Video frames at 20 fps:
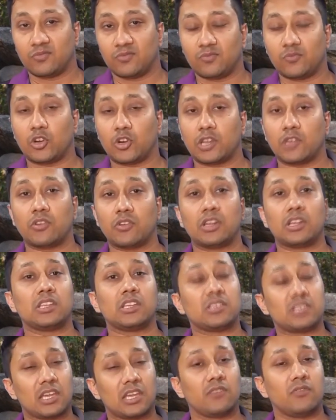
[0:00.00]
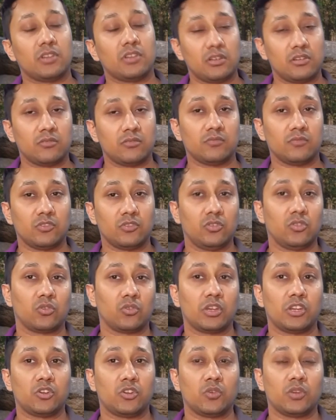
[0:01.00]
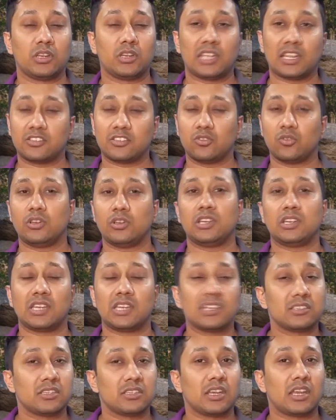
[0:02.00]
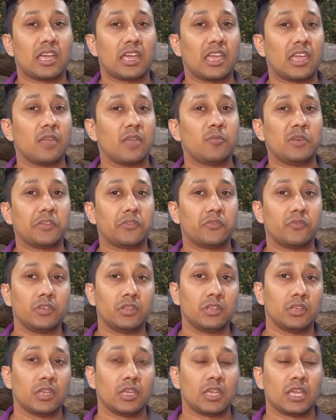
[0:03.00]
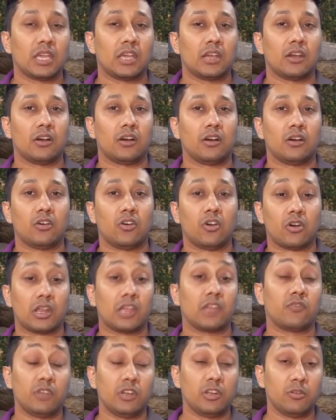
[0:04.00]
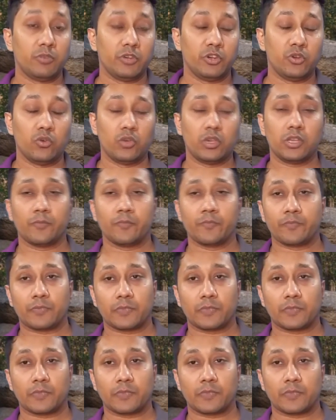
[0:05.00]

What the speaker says: whatever it is, I will look into it. That's the only test that I am left with, or I will be doing.